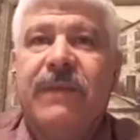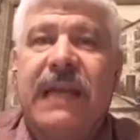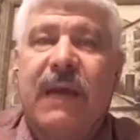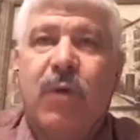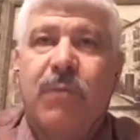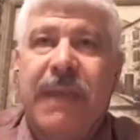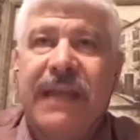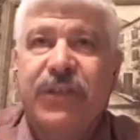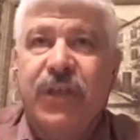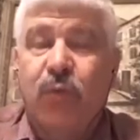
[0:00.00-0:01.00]
I will
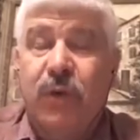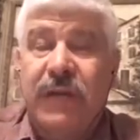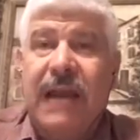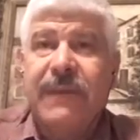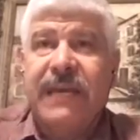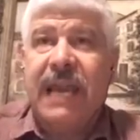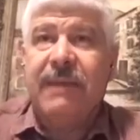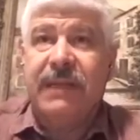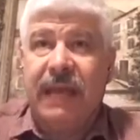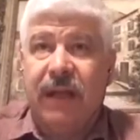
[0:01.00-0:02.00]
mention, when I
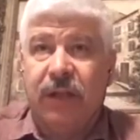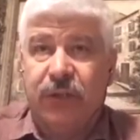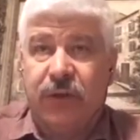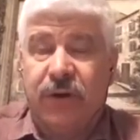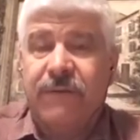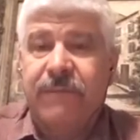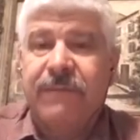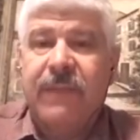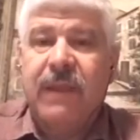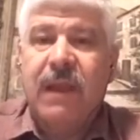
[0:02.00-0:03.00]
became an elder,
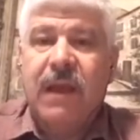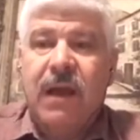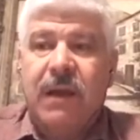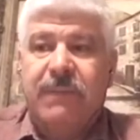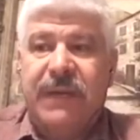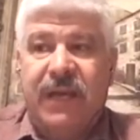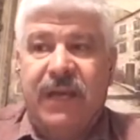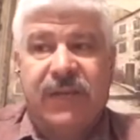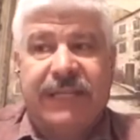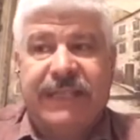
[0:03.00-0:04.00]

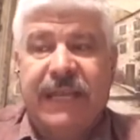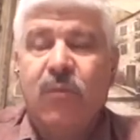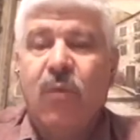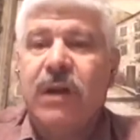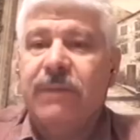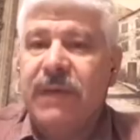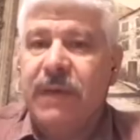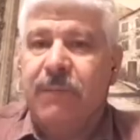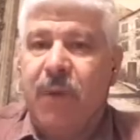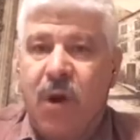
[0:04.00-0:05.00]
because I didn't want to be a
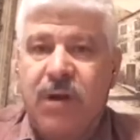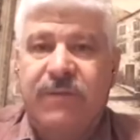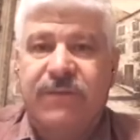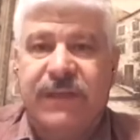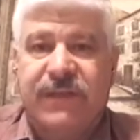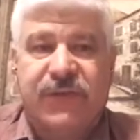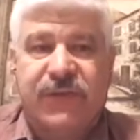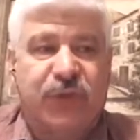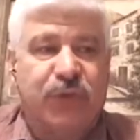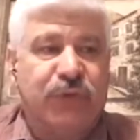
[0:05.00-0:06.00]
part of this
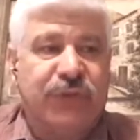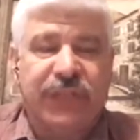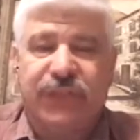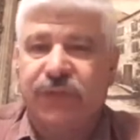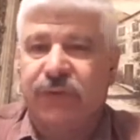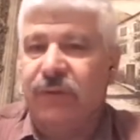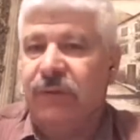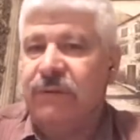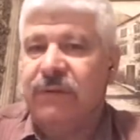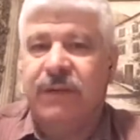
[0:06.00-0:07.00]
judicial
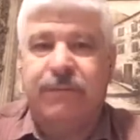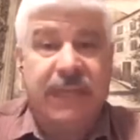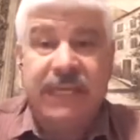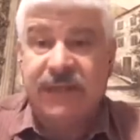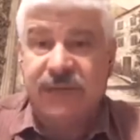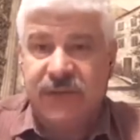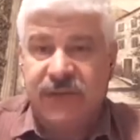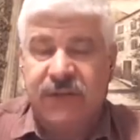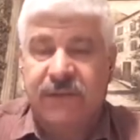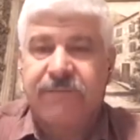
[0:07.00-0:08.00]
committee
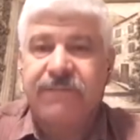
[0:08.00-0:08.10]
system,